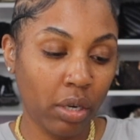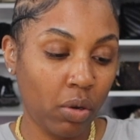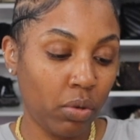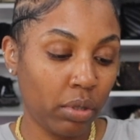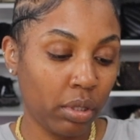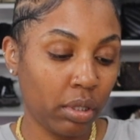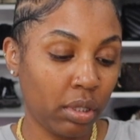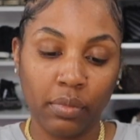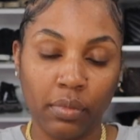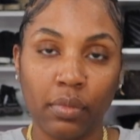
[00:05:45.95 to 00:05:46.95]
holders.
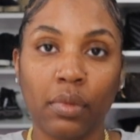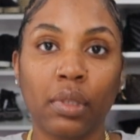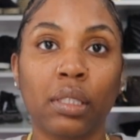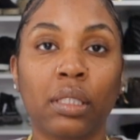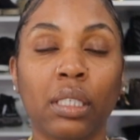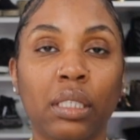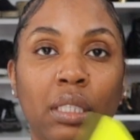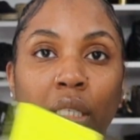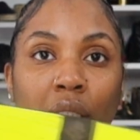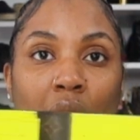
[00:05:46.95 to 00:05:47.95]

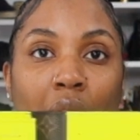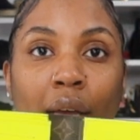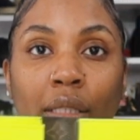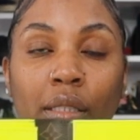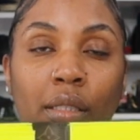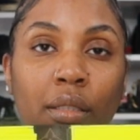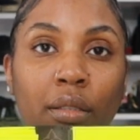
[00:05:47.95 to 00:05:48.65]
16 slots.